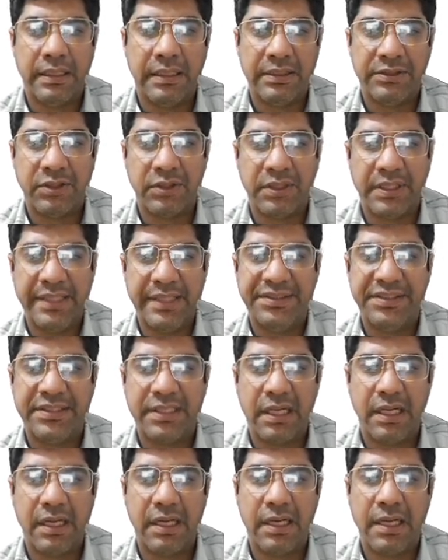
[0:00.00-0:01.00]
So
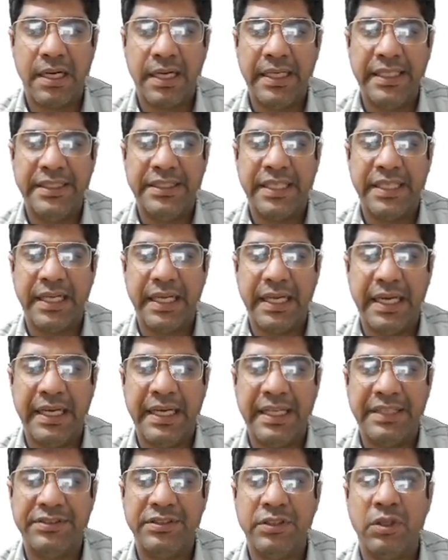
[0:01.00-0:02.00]
this condition,
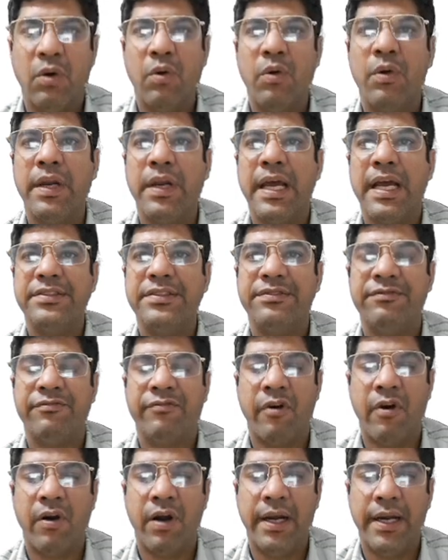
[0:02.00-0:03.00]
it is known as
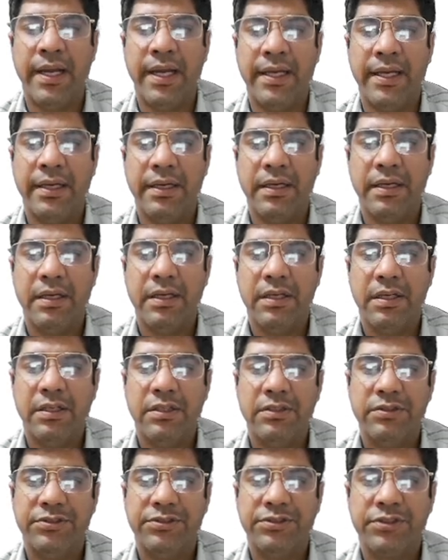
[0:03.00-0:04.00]

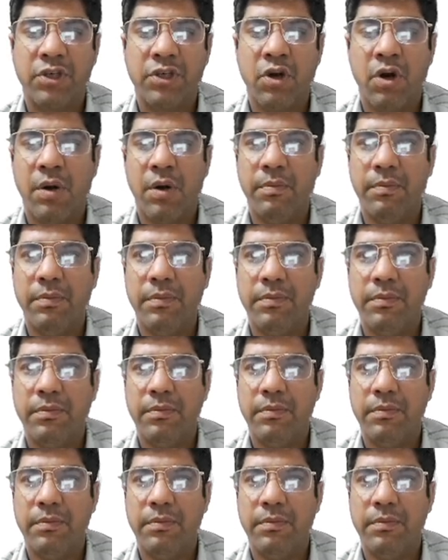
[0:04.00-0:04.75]
Waldenstrom